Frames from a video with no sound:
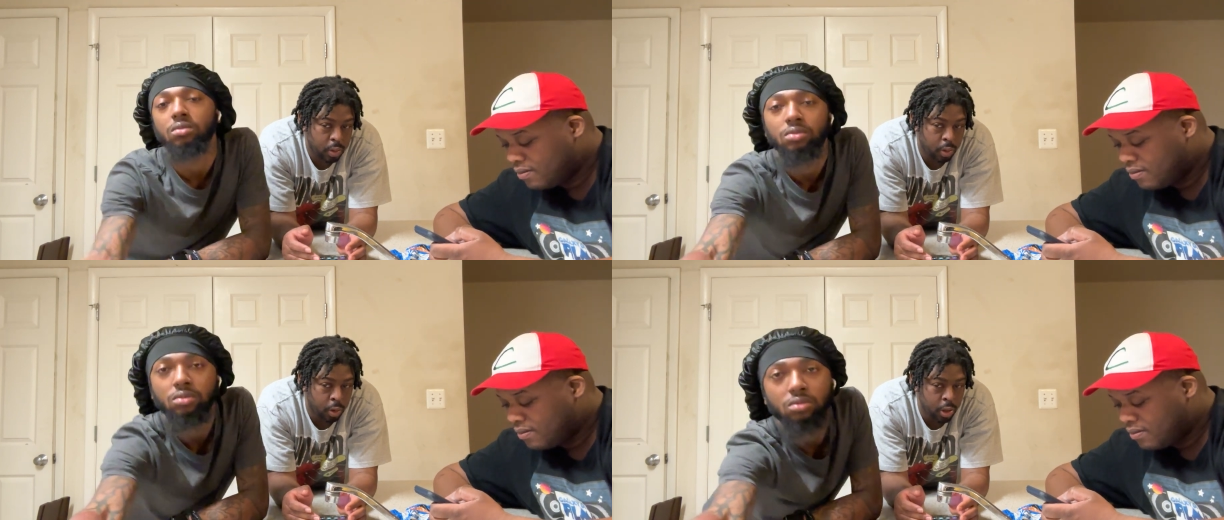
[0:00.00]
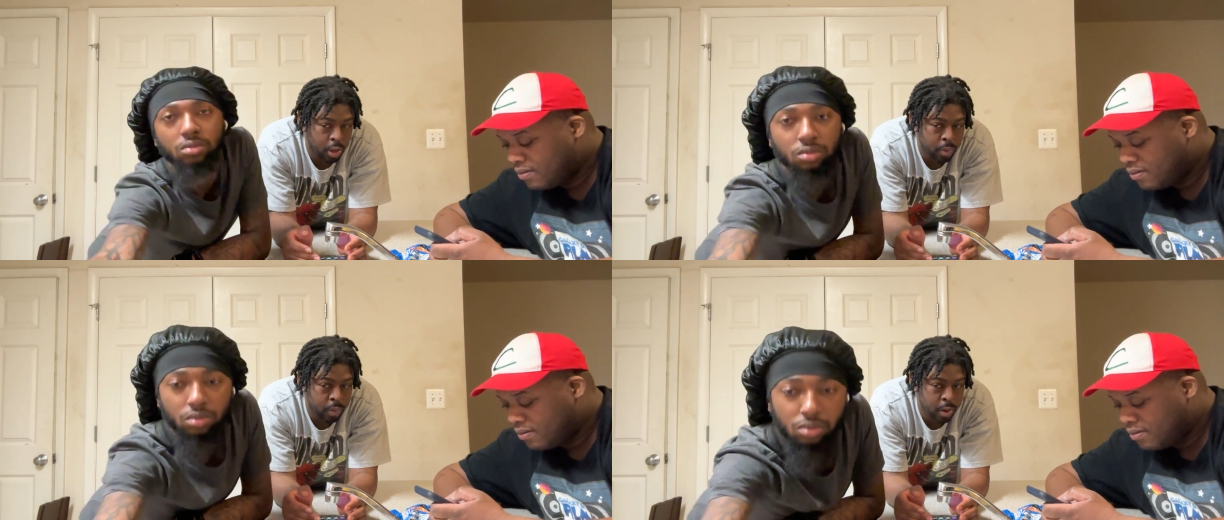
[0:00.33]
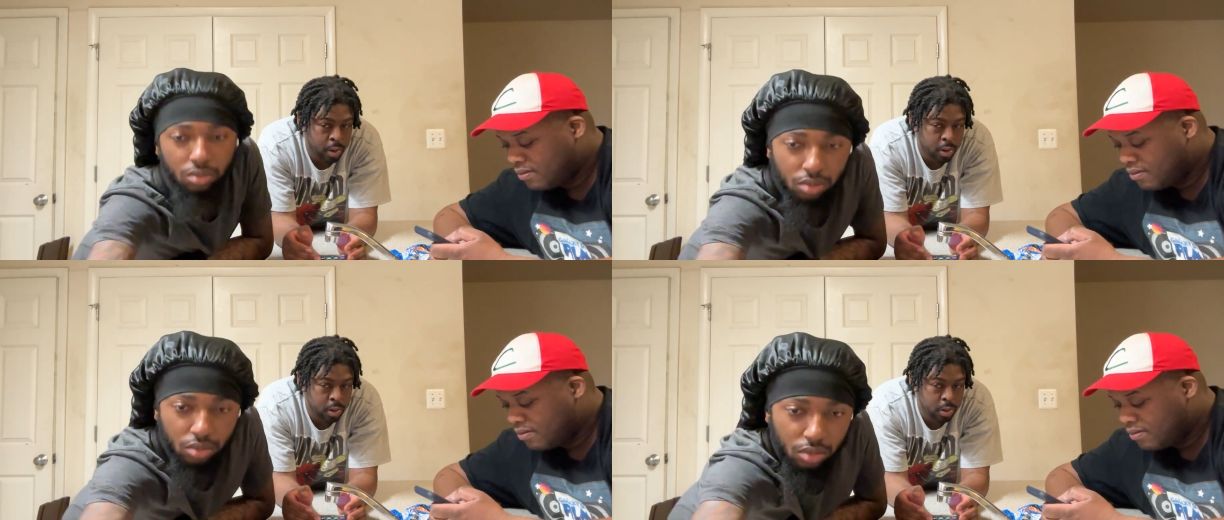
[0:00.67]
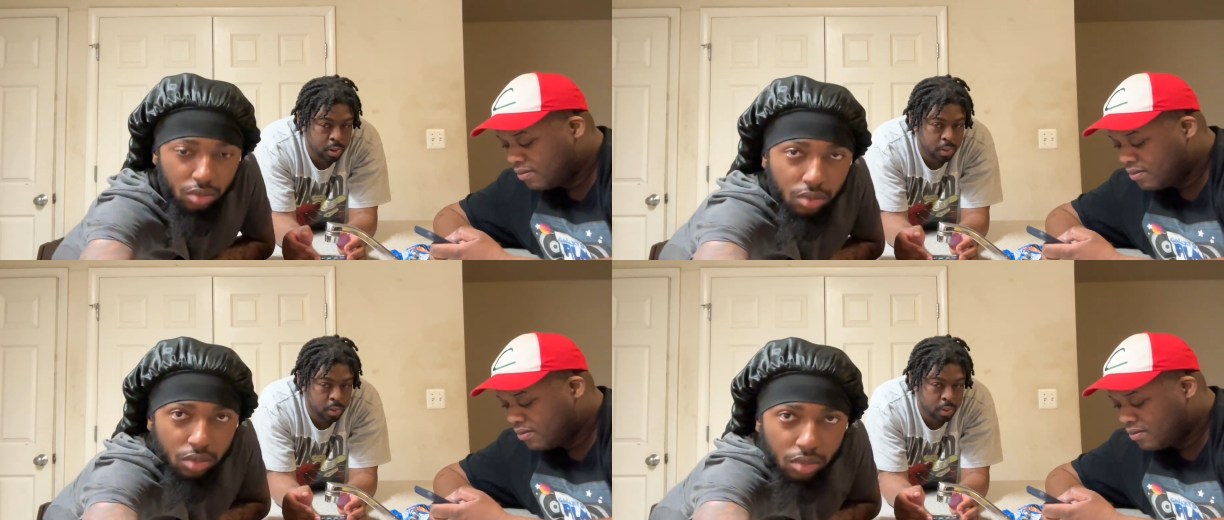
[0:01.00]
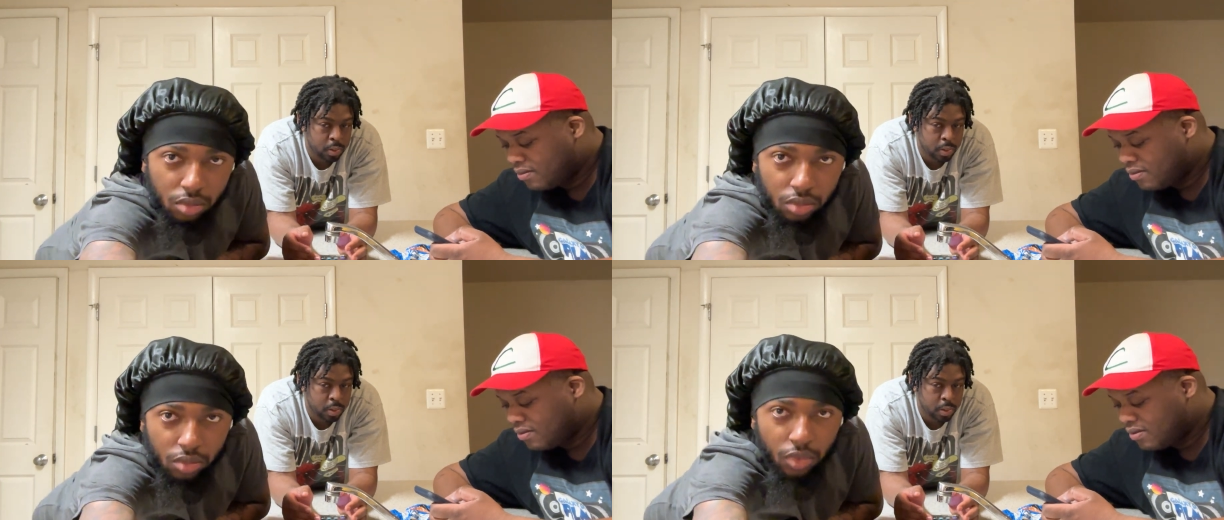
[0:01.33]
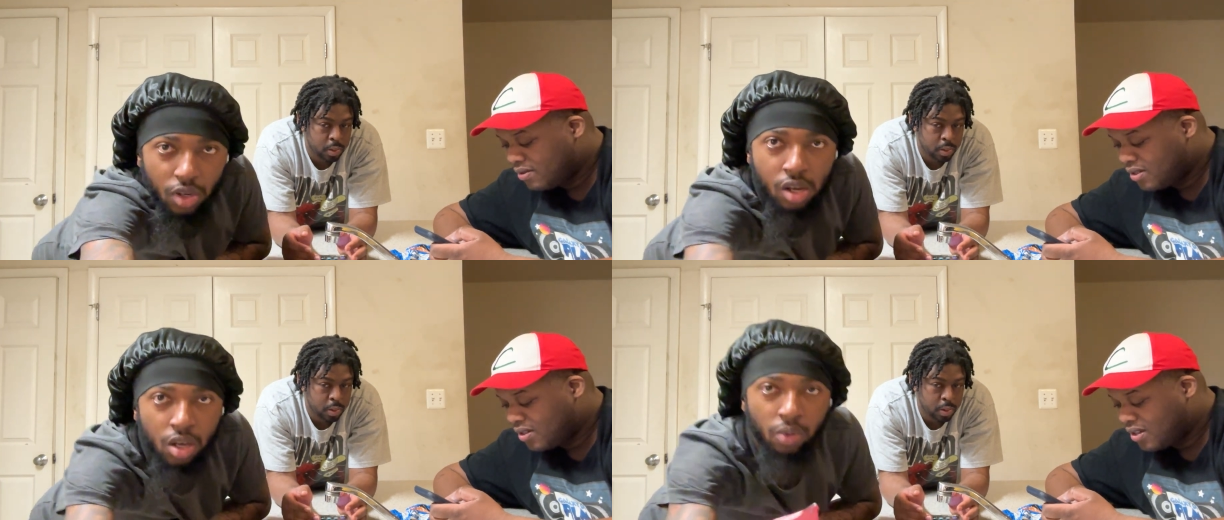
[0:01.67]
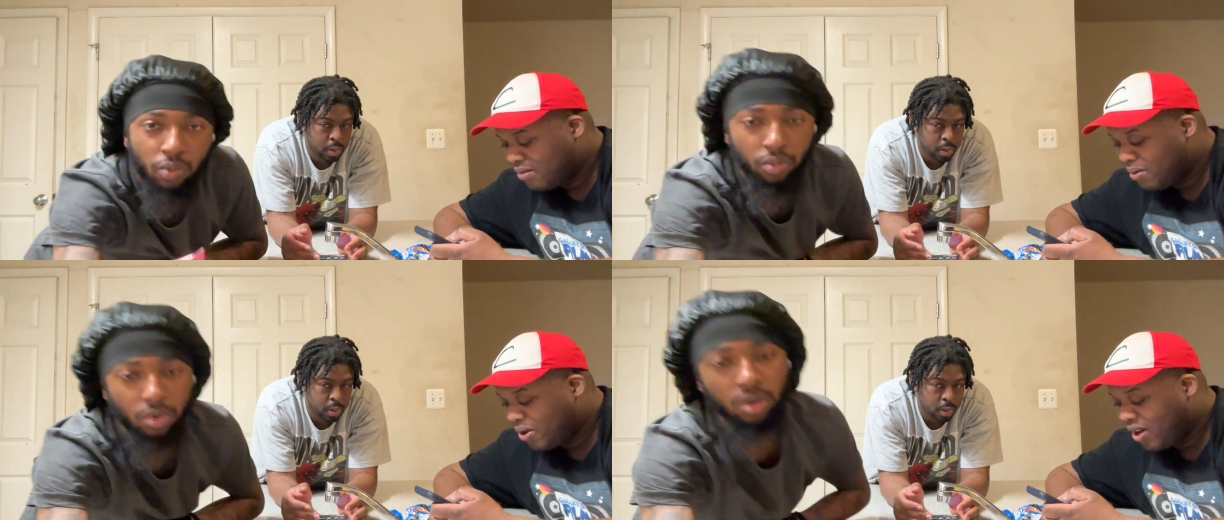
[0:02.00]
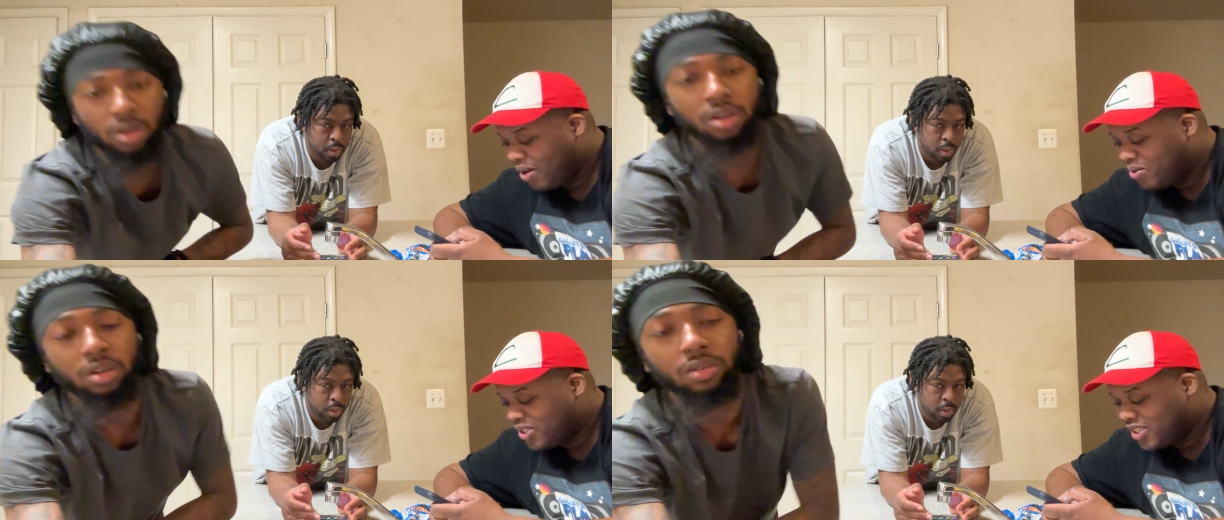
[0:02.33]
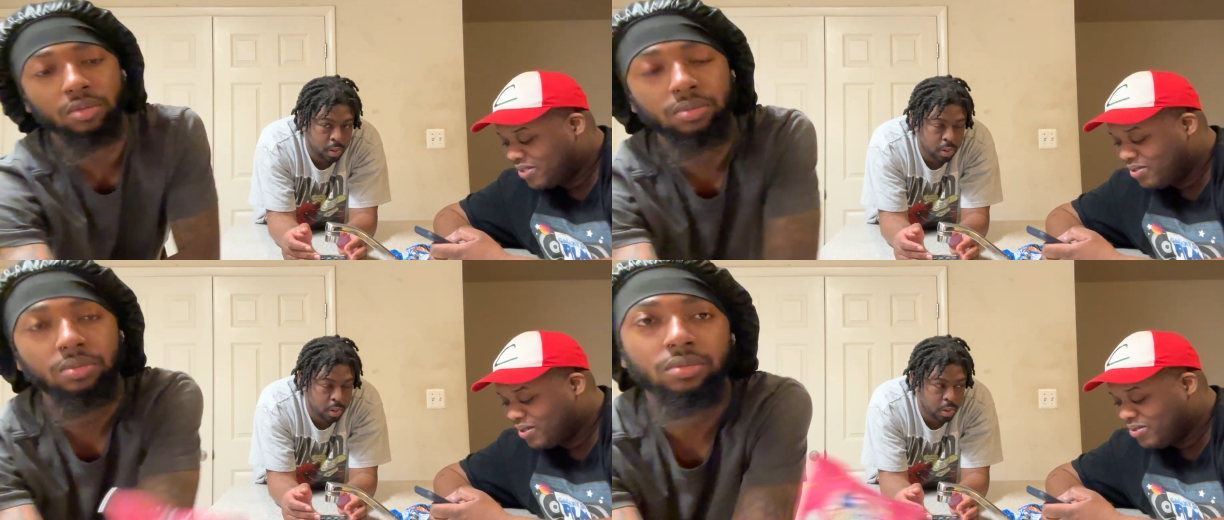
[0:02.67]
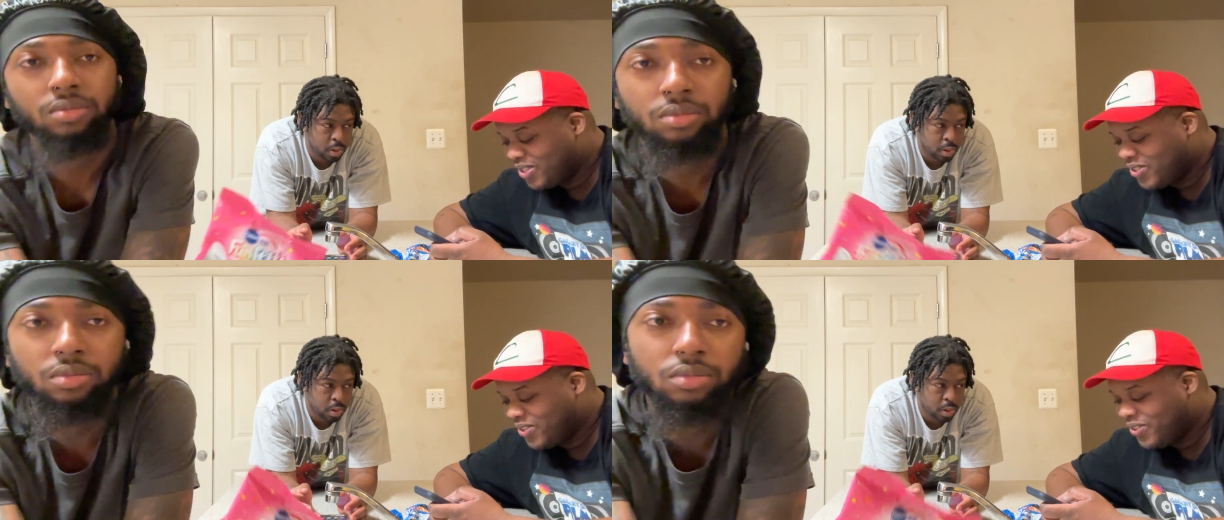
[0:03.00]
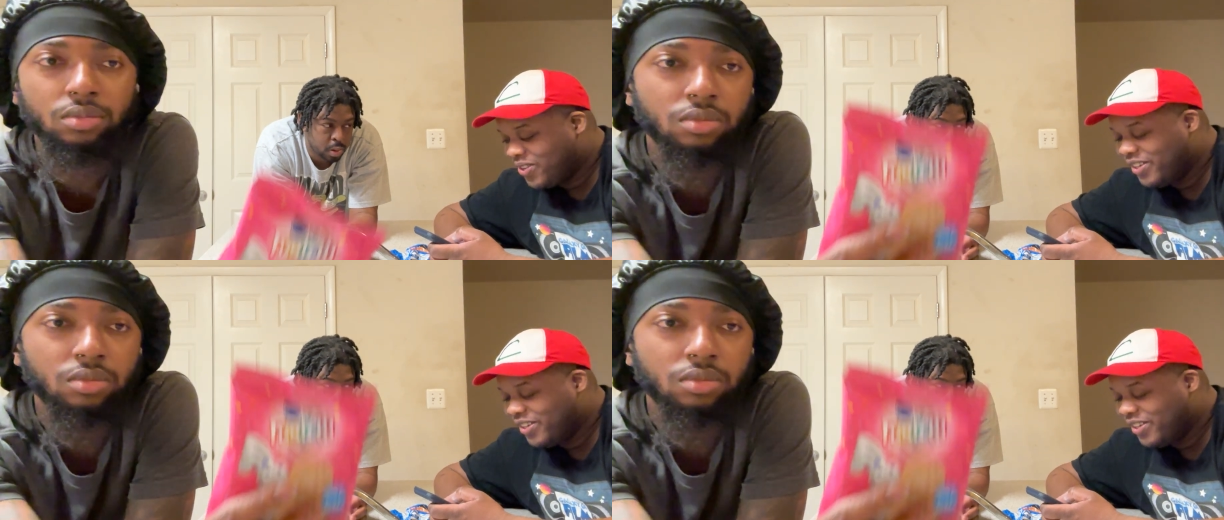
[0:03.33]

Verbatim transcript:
Speaker 1: Only in America. Bro, I will ship them to you.